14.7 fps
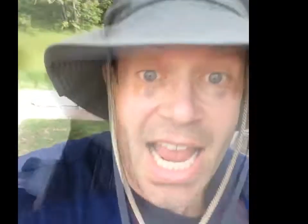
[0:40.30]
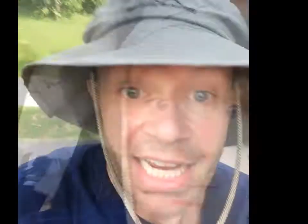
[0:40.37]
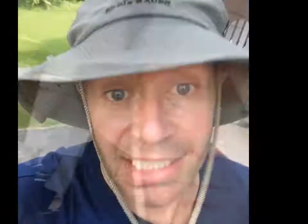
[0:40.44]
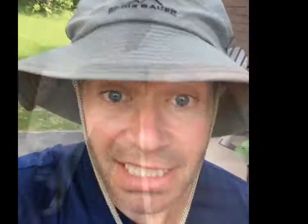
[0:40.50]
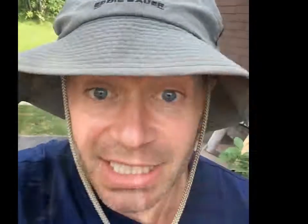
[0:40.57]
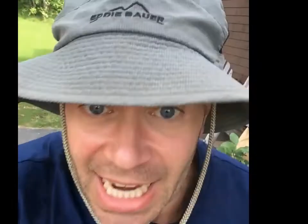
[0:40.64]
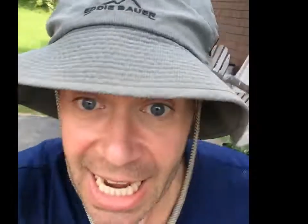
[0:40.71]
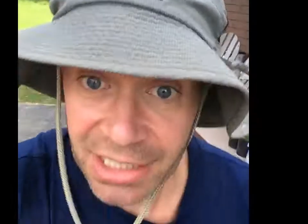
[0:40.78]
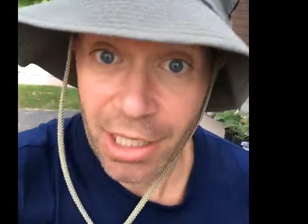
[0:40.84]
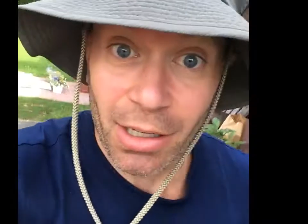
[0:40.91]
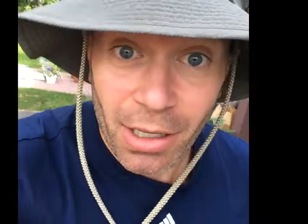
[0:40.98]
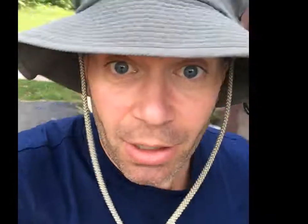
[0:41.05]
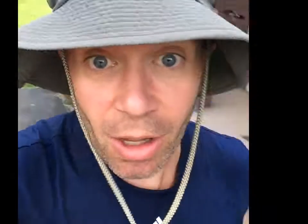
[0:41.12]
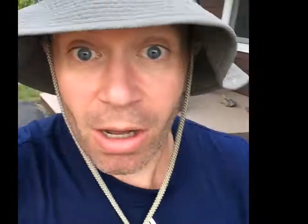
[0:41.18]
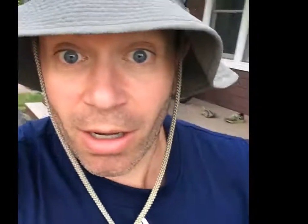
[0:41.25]
His intent
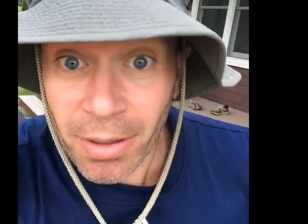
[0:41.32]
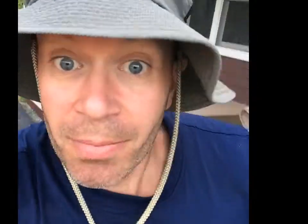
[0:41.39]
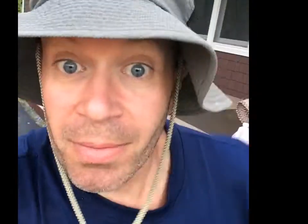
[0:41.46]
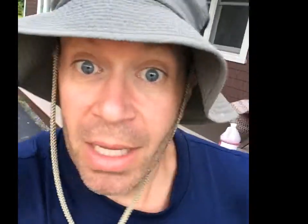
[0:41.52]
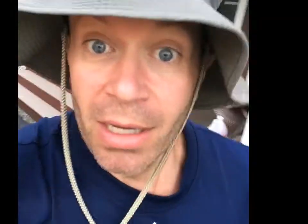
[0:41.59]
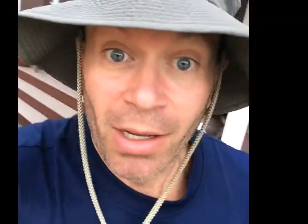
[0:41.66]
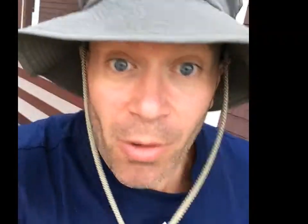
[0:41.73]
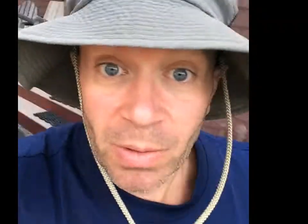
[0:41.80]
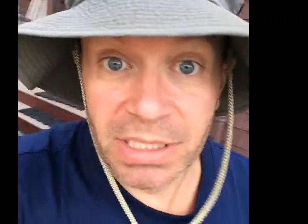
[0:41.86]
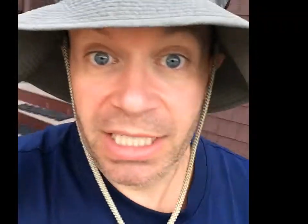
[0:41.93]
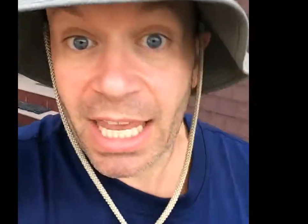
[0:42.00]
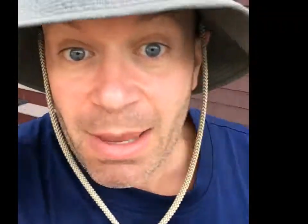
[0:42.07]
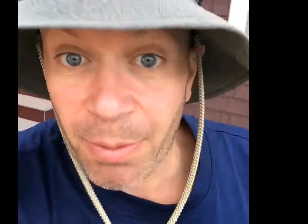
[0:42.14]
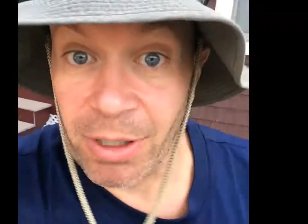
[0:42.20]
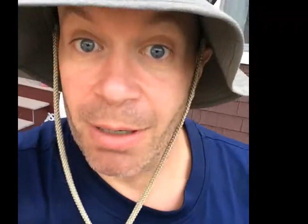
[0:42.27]
all along was to
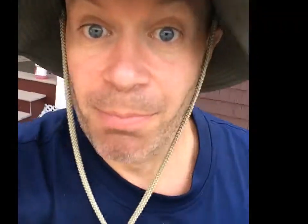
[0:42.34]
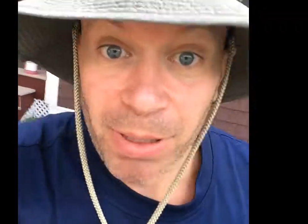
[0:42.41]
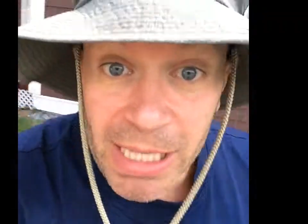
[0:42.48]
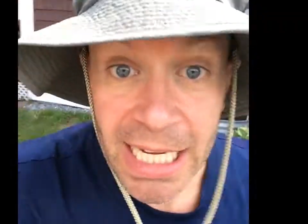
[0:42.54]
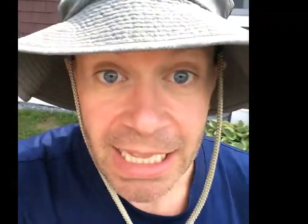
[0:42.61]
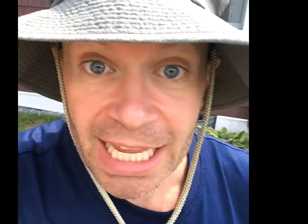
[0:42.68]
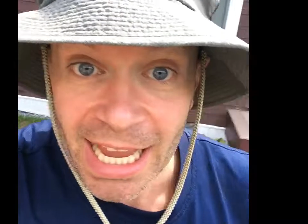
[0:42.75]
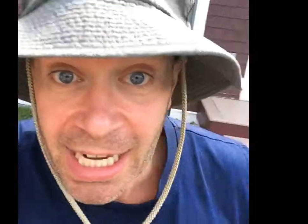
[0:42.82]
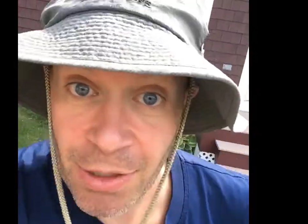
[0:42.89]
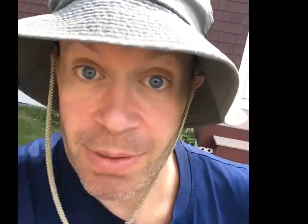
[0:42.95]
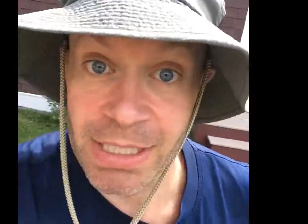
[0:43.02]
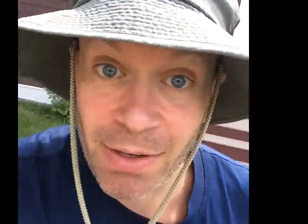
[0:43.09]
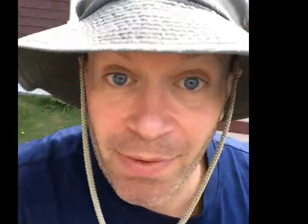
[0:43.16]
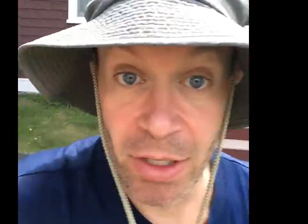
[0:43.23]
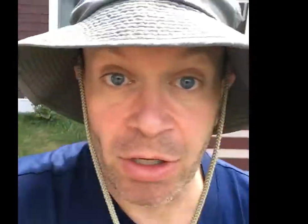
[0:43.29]
keep her completely
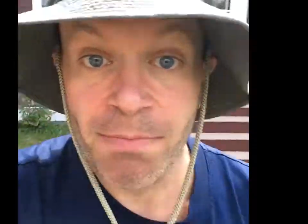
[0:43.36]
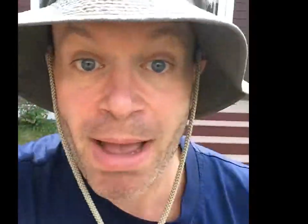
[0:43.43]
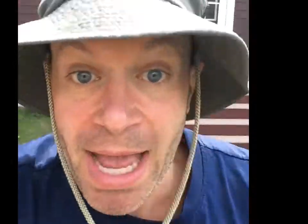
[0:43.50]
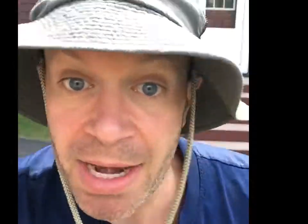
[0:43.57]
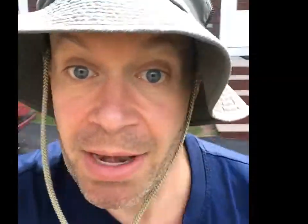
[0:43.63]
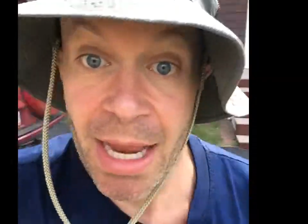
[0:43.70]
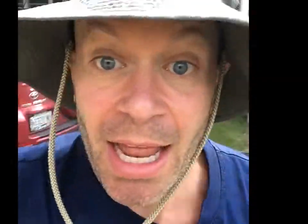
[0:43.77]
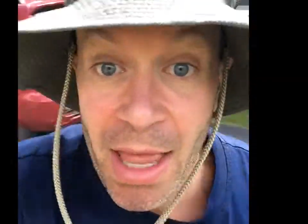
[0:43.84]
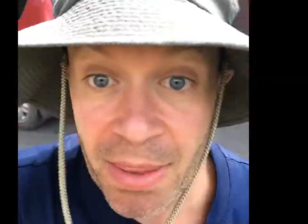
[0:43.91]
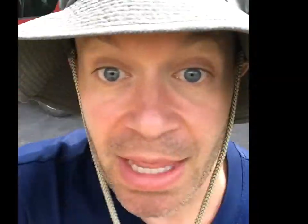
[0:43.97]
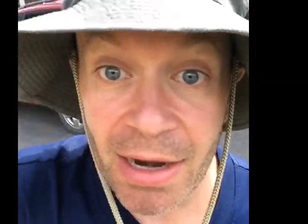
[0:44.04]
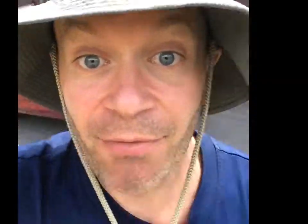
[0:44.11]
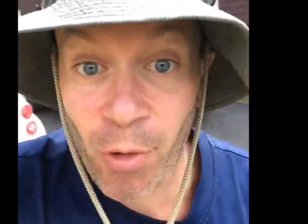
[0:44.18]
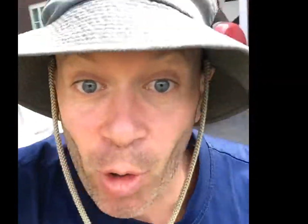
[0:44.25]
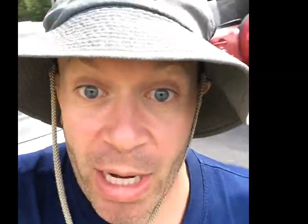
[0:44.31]
ignorant of other men,
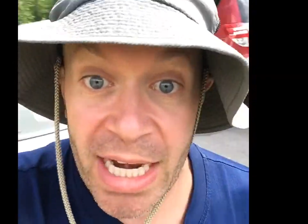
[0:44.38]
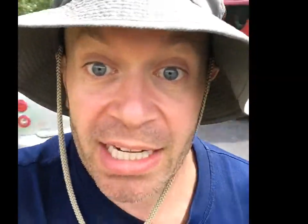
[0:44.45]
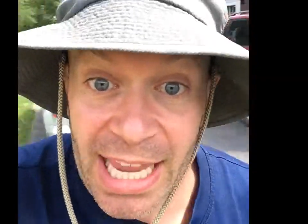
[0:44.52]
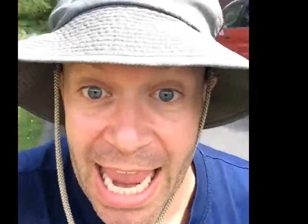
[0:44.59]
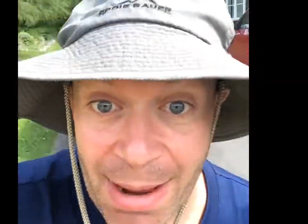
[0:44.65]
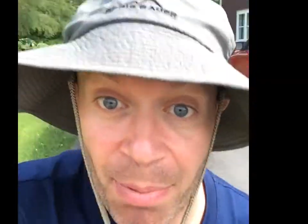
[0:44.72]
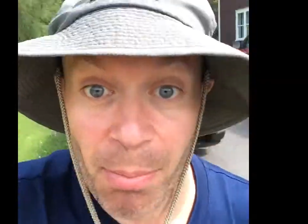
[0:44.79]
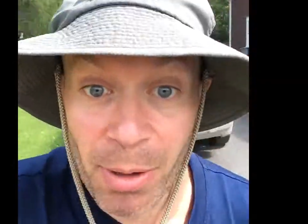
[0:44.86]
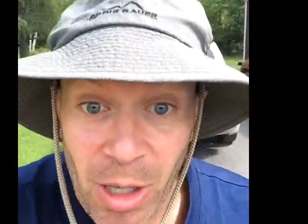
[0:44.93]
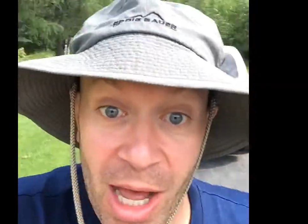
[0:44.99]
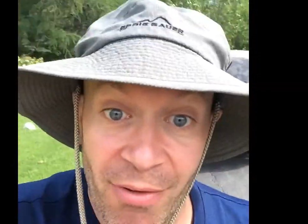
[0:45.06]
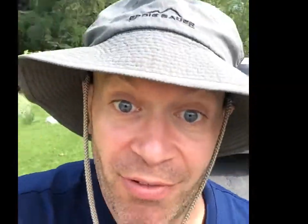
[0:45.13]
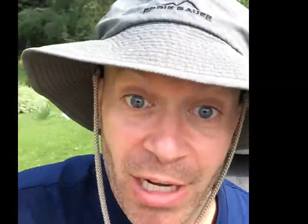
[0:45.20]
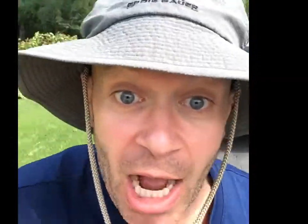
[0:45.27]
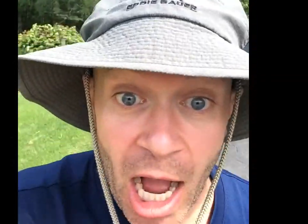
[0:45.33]
therefore incapable
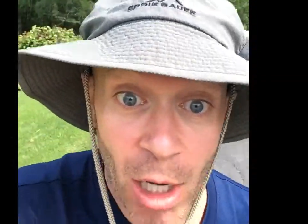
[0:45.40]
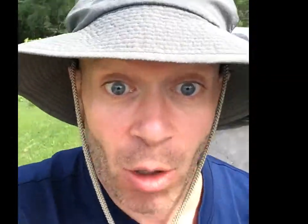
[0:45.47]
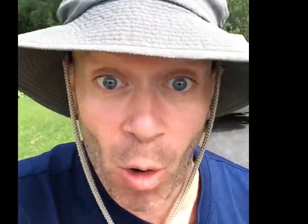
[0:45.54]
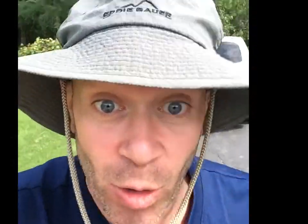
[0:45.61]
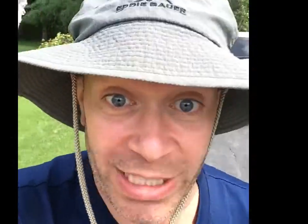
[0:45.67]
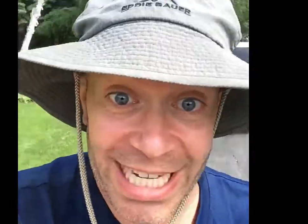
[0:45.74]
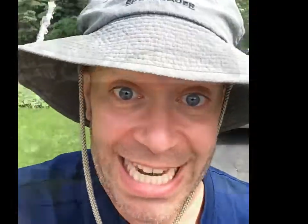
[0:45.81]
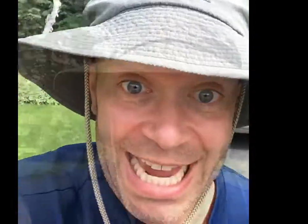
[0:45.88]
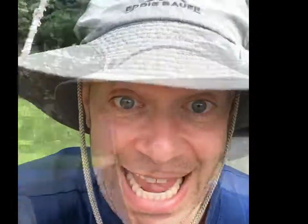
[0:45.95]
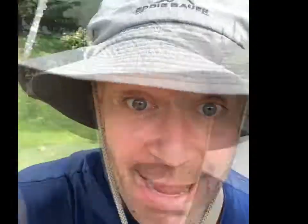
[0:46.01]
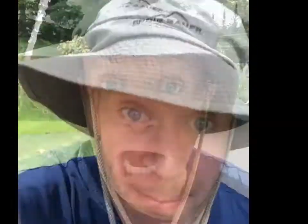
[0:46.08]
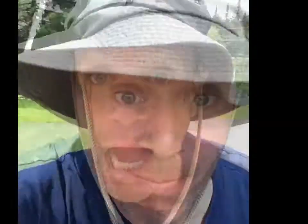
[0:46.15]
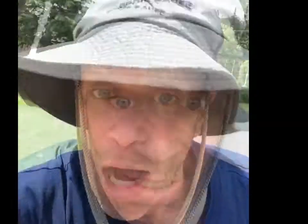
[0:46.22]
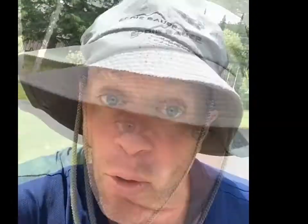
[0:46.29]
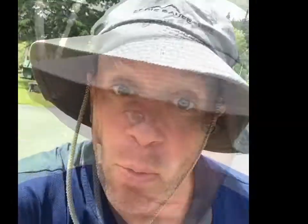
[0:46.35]
of cuckolding
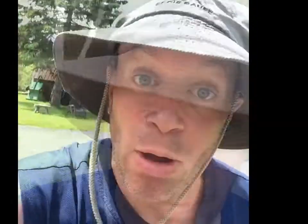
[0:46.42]
him.